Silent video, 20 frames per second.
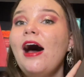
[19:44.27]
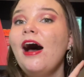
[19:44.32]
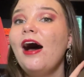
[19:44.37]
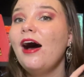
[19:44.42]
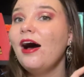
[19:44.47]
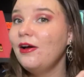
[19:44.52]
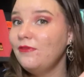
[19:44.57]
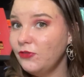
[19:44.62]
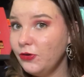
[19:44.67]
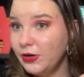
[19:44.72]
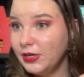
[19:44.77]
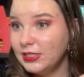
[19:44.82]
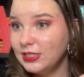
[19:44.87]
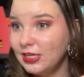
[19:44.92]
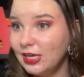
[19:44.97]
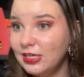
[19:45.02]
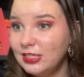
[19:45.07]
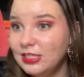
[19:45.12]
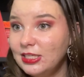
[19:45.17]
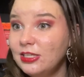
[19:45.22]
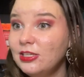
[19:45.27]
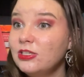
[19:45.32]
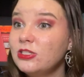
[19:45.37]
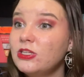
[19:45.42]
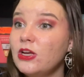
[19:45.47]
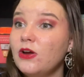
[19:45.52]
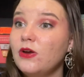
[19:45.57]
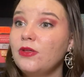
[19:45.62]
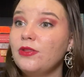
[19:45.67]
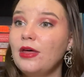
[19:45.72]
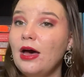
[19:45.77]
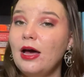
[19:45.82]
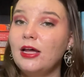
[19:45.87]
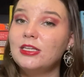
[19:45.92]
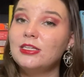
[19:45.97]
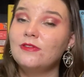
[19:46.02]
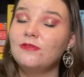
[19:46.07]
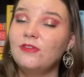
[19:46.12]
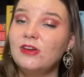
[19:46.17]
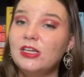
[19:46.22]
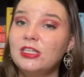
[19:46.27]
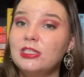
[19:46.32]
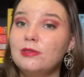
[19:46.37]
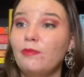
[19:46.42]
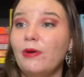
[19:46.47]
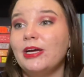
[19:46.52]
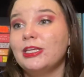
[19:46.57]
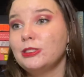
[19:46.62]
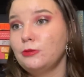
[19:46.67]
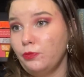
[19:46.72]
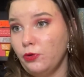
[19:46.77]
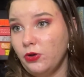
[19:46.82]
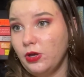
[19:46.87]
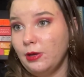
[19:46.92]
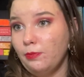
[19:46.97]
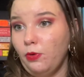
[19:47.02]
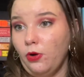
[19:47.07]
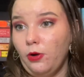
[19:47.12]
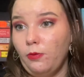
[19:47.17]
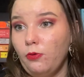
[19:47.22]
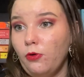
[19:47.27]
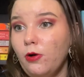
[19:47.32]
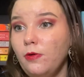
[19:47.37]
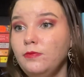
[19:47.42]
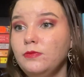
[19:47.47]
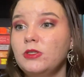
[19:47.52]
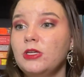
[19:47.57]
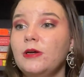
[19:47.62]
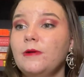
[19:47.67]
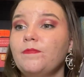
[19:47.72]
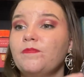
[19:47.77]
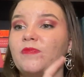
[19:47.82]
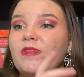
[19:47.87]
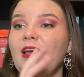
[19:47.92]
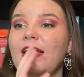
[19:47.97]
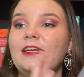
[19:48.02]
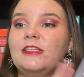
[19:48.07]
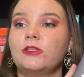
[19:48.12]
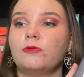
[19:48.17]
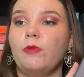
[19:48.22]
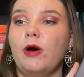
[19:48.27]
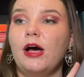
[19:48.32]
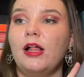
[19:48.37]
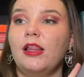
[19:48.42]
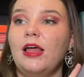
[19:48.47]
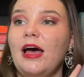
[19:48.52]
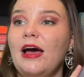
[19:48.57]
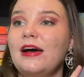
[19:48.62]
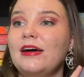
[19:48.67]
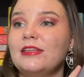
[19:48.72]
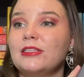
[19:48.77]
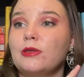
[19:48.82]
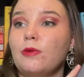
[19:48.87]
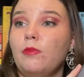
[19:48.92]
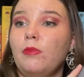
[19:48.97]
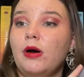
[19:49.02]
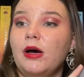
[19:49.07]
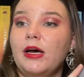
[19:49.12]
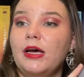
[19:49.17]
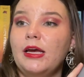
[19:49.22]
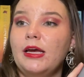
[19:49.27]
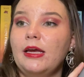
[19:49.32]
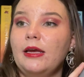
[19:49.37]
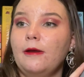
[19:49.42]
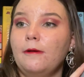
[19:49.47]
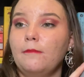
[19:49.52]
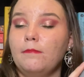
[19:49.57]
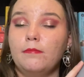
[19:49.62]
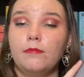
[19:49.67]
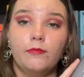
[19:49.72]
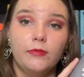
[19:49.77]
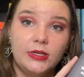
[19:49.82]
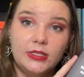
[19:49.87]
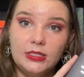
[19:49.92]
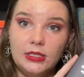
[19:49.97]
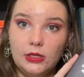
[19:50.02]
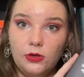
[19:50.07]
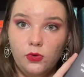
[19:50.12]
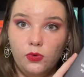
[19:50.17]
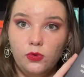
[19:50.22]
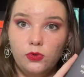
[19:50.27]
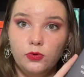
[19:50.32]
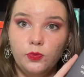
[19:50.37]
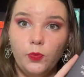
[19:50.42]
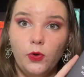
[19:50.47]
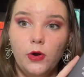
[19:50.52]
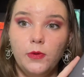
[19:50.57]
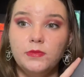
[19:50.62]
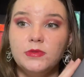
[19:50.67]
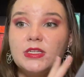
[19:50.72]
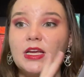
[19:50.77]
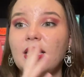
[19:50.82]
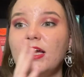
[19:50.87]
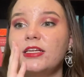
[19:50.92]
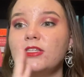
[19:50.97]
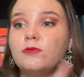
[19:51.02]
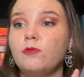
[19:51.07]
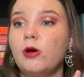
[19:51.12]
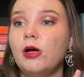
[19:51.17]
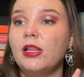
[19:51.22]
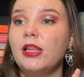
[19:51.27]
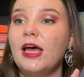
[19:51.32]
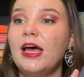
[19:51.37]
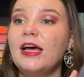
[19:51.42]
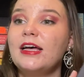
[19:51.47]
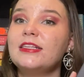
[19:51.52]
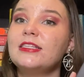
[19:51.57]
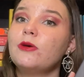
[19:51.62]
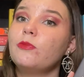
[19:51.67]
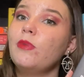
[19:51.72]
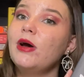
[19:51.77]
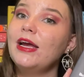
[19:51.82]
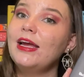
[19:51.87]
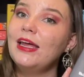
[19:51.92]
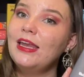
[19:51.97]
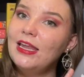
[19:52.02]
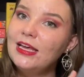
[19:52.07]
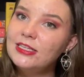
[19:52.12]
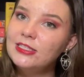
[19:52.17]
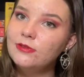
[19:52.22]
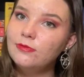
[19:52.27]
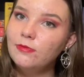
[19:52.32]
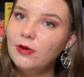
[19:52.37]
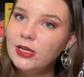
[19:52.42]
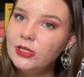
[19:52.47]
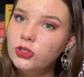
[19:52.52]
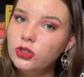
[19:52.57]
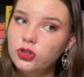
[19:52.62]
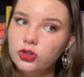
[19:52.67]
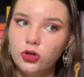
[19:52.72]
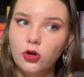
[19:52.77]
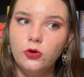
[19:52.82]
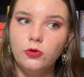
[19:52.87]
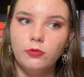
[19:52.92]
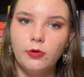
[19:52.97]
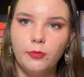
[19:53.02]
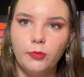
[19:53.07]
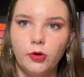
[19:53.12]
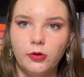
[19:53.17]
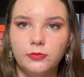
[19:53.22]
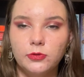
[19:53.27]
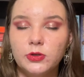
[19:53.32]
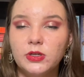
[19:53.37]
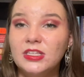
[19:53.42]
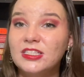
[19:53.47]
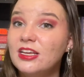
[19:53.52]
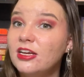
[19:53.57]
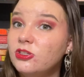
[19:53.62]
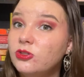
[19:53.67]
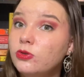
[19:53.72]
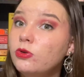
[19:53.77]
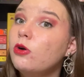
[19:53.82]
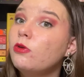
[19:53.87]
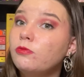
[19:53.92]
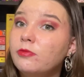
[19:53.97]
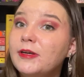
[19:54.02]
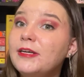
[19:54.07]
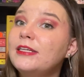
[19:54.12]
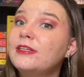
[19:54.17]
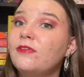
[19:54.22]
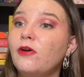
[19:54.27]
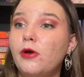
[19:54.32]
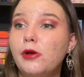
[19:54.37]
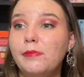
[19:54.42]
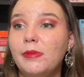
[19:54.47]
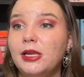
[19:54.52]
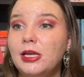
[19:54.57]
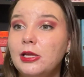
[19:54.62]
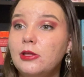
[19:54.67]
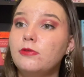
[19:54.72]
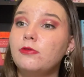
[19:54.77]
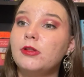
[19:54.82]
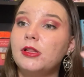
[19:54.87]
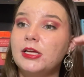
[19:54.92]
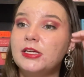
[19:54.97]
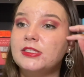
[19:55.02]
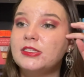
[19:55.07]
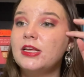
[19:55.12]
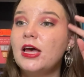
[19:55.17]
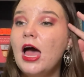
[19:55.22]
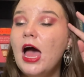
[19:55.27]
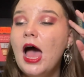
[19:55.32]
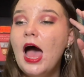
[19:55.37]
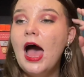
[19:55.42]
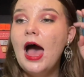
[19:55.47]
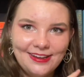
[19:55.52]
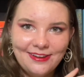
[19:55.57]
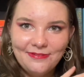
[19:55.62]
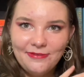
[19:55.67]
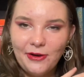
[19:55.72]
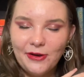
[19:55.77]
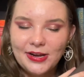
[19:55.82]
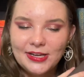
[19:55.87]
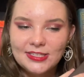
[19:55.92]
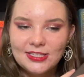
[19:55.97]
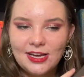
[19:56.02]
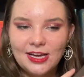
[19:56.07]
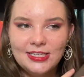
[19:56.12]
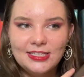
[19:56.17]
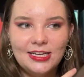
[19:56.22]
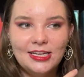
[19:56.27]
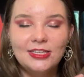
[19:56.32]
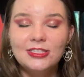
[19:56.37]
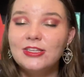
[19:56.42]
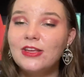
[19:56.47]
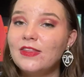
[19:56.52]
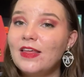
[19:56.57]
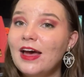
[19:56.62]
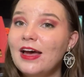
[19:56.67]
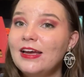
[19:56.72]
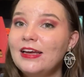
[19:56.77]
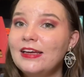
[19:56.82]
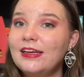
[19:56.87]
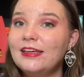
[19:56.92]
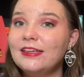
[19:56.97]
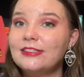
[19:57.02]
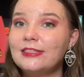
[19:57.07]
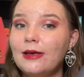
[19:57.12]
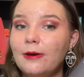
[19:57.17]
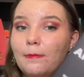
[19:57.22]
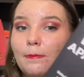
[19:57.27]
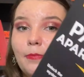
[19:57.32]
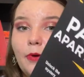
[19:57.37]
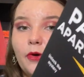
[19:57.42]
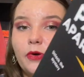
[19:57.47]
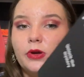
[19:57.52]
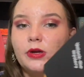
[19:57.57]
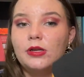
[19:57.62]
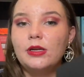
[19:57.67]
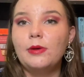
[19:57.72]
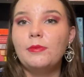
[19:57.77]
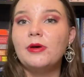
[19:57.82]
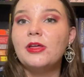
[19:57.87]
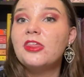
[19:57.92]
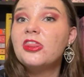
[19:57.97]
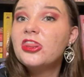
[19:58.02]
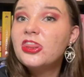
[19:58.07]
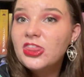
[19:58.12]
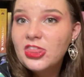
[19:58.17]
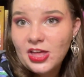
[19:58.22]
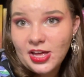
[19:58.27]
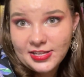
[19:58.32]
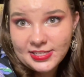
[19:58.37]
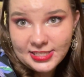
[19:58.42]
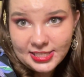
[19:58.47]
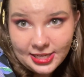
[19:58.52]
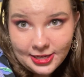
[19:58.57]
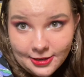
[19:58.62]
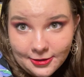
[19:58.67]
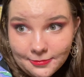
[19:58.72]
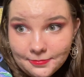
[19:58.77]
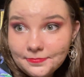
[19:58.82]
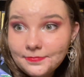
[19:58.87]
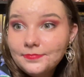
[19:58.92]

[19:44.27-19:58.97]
I'm very excited. So that fits my spooky book prompt, as well as my recently hauled prompt, as well as my less read genre prompt, because I do not read very many thrillers. Very exciting. So that is book number 13.